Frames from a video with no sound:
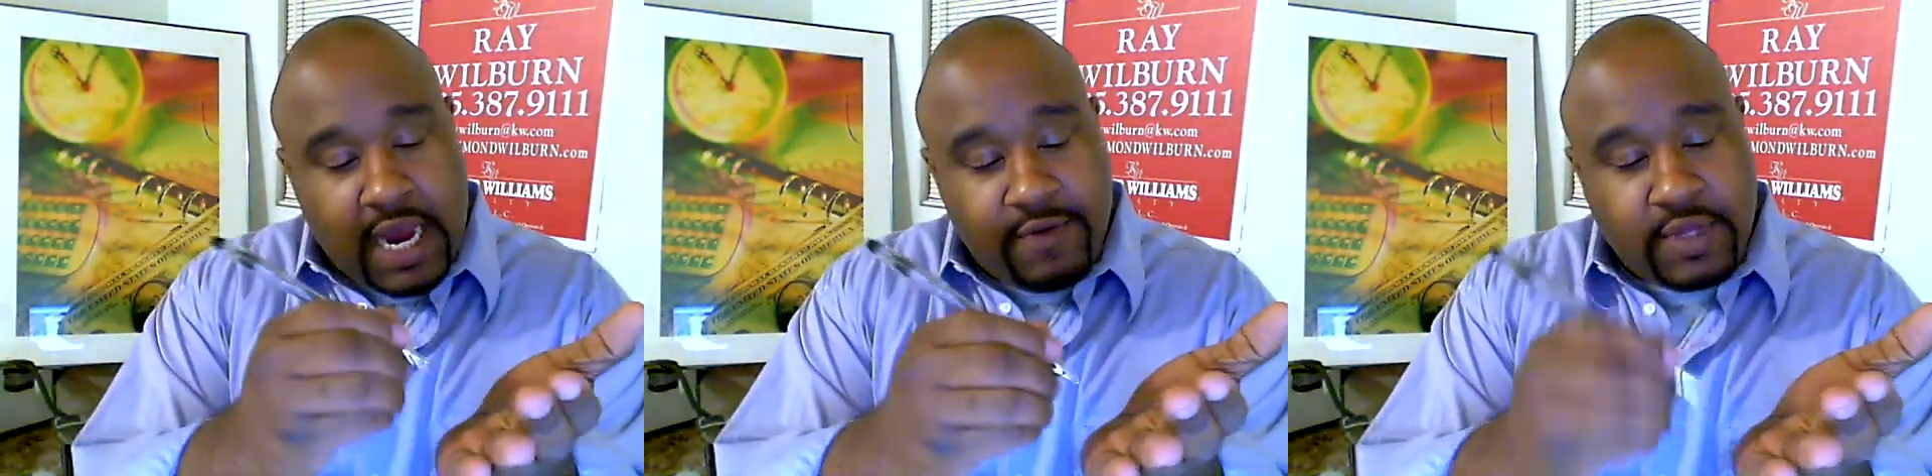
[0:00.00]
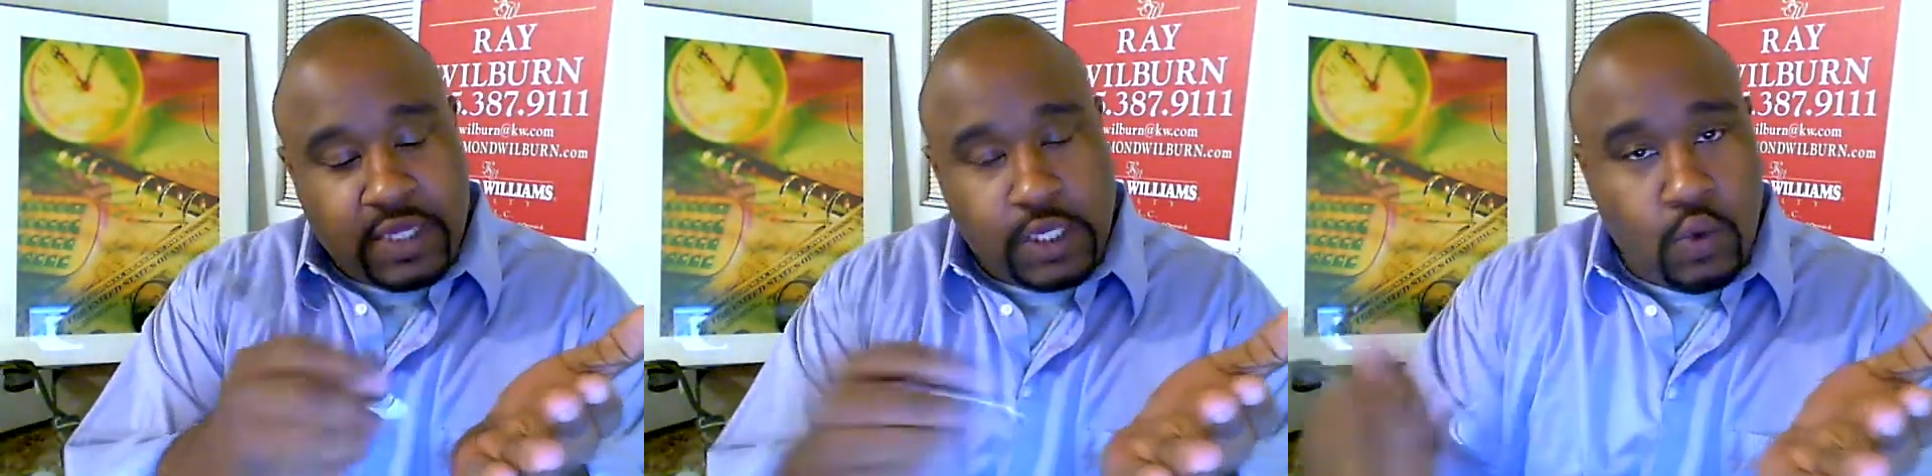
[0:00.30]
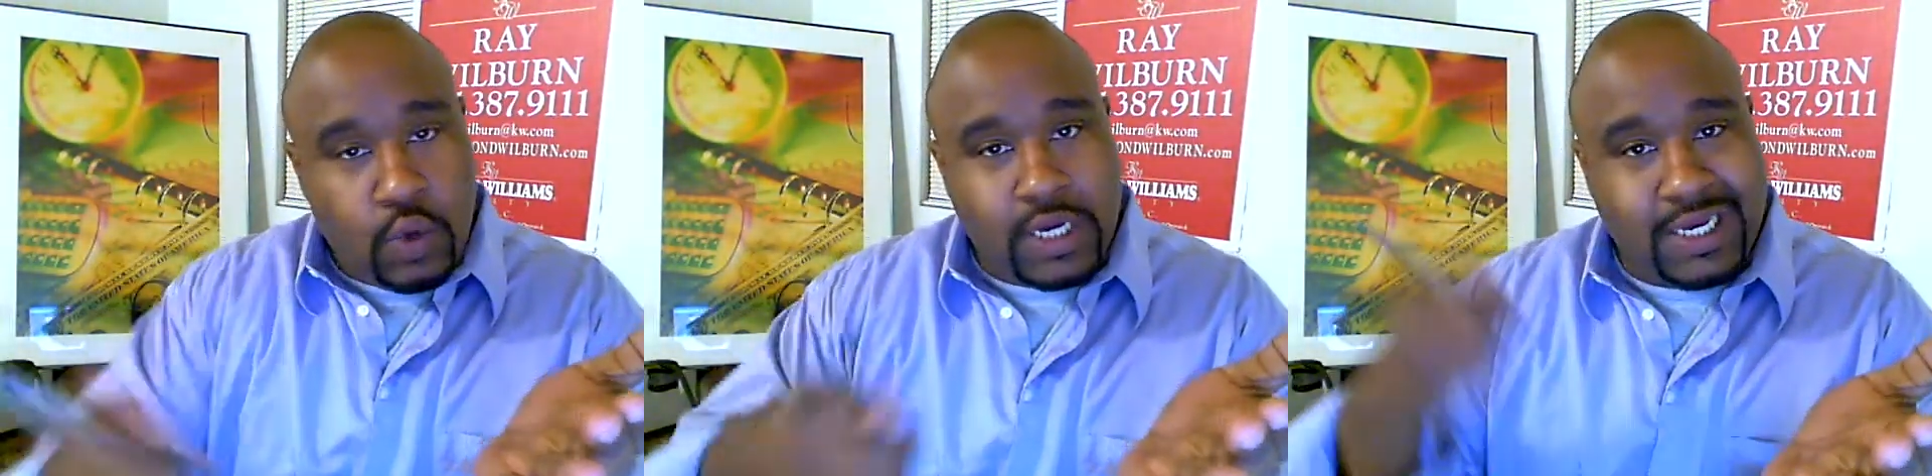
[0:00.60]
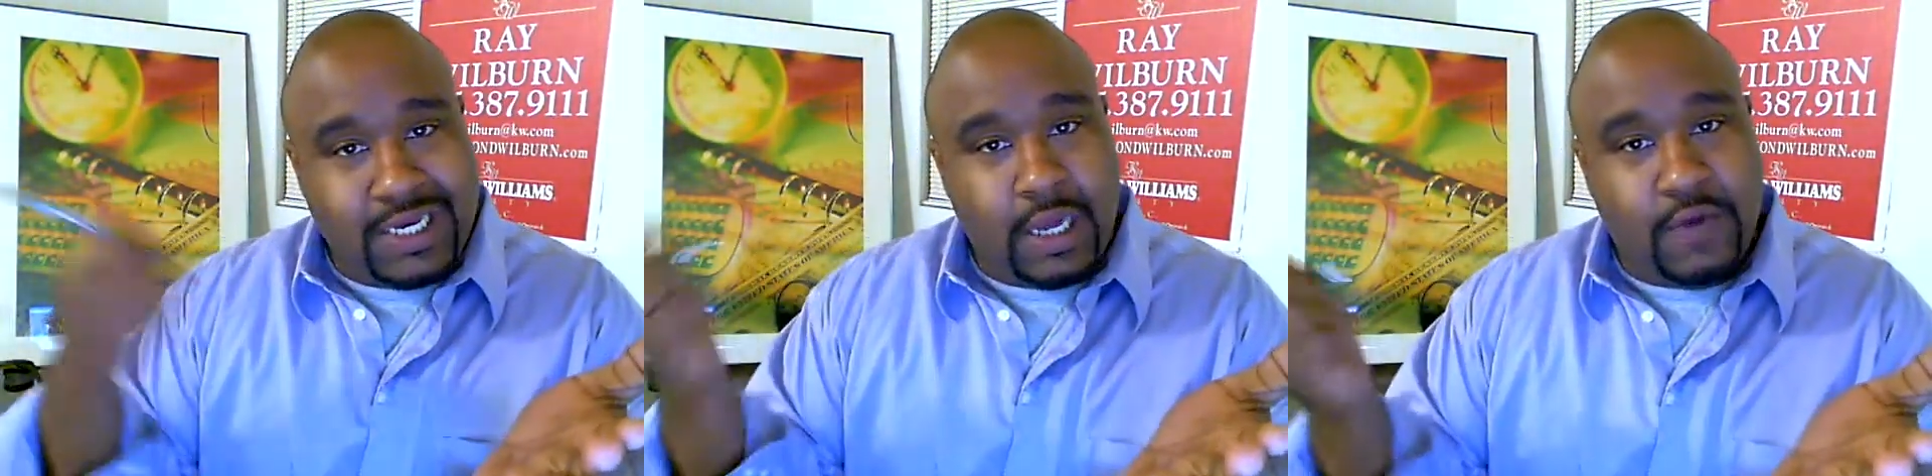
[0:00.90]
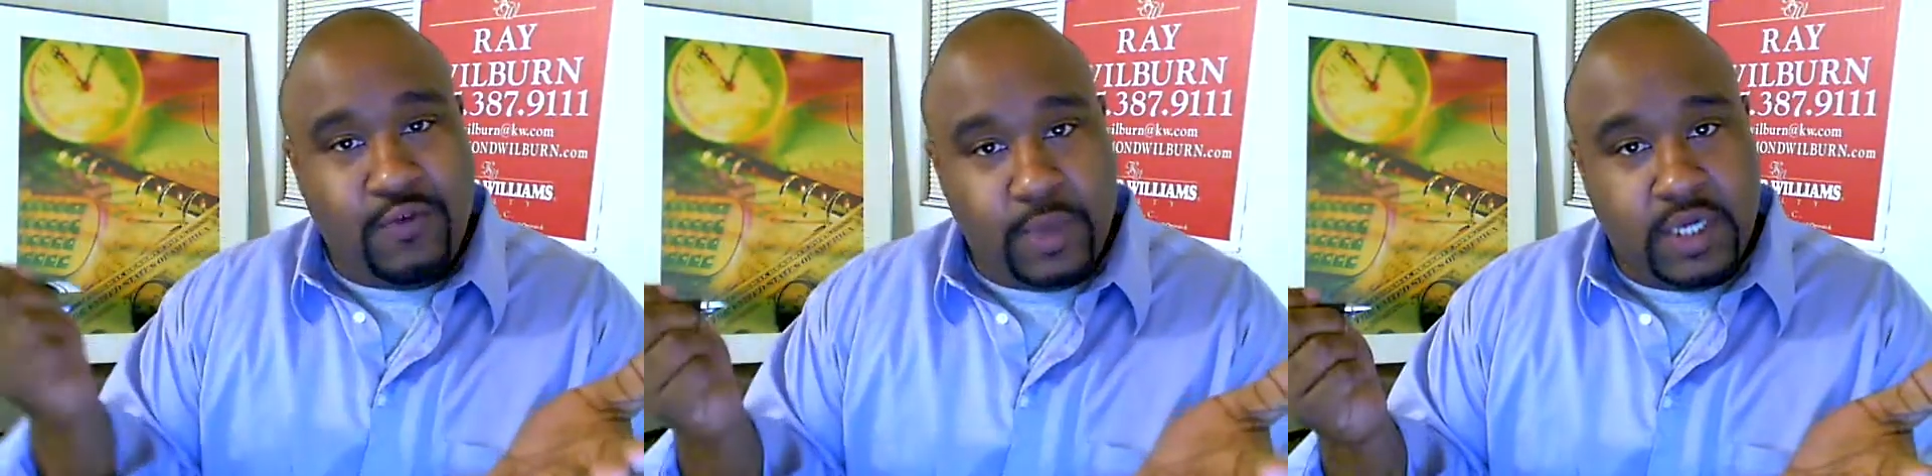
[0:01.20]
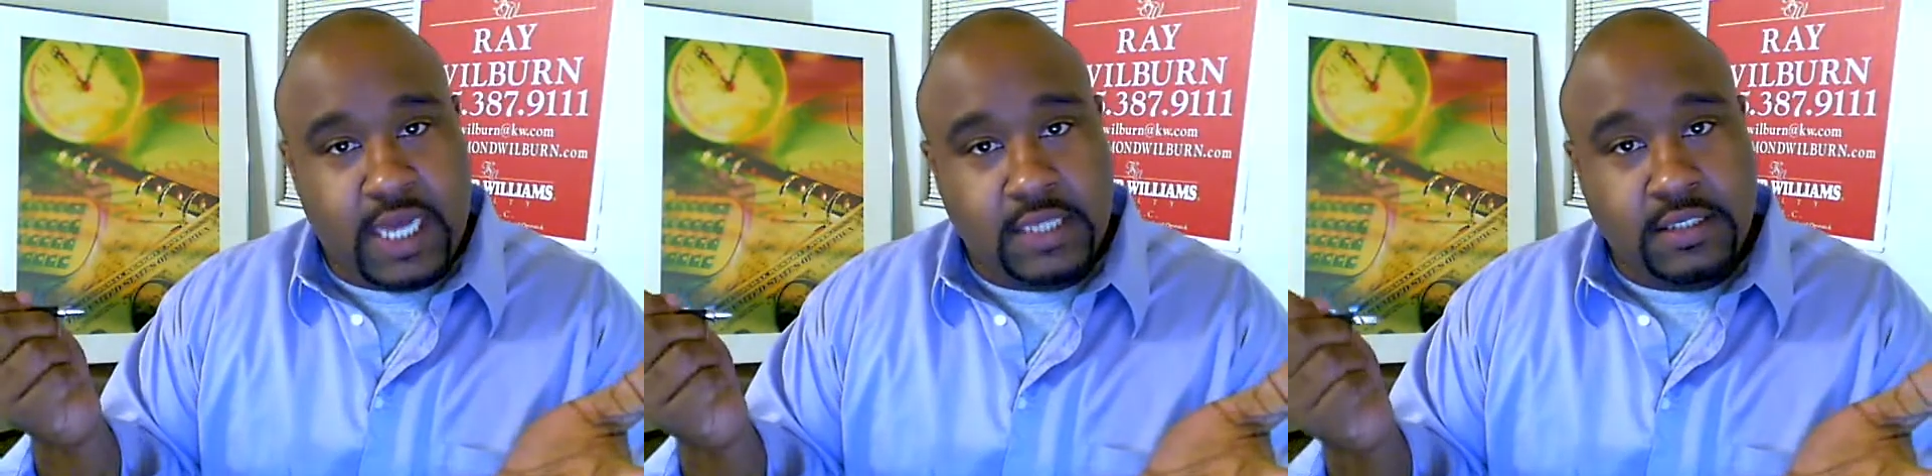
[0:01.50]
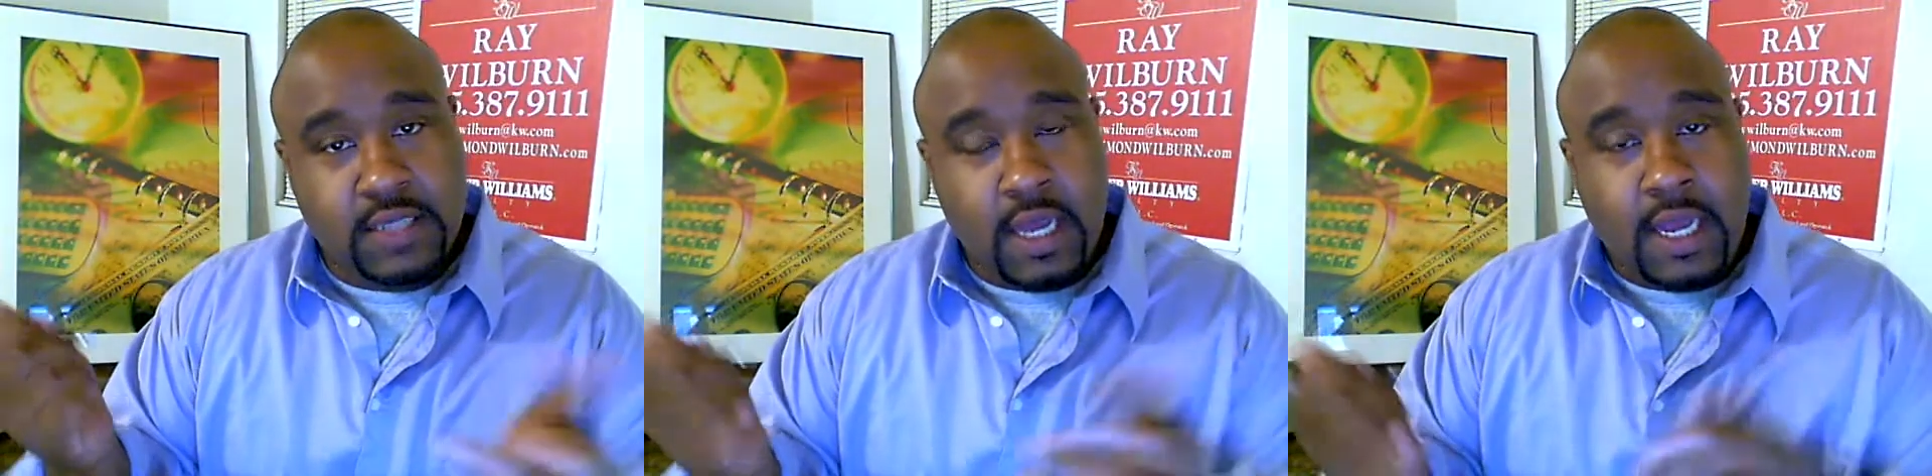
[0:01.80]
everything you want to deduct from your
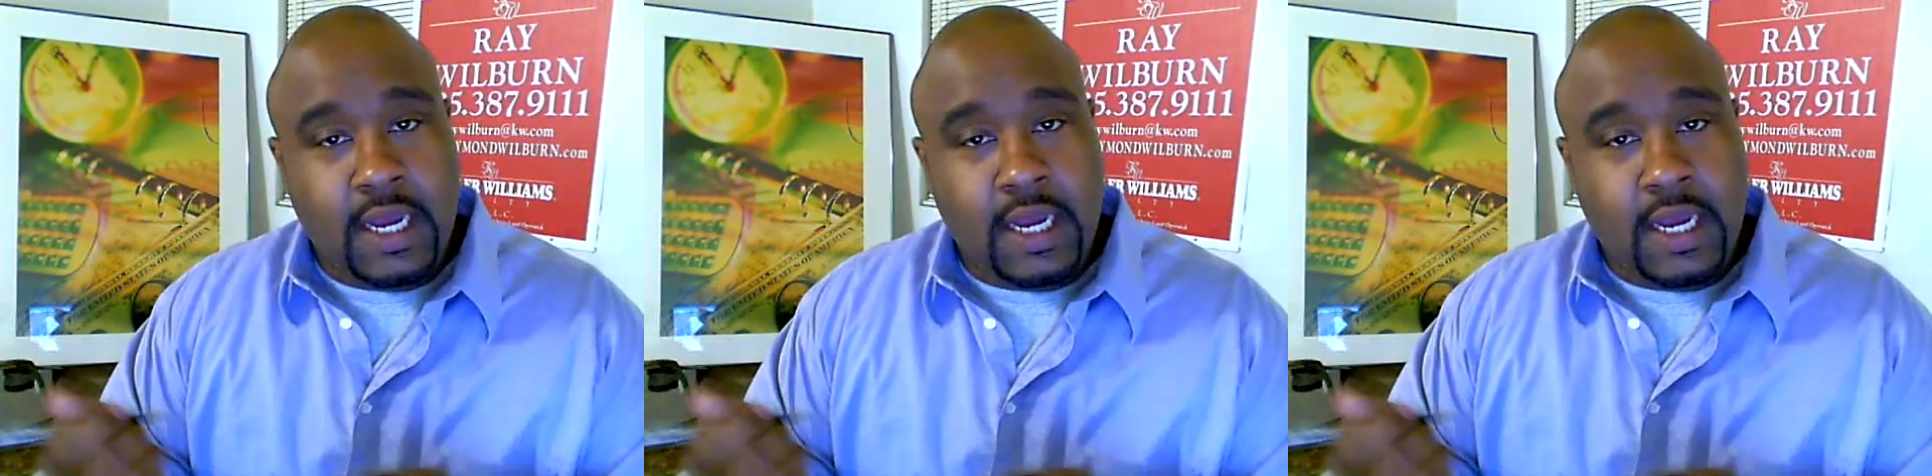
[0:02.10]
taxes.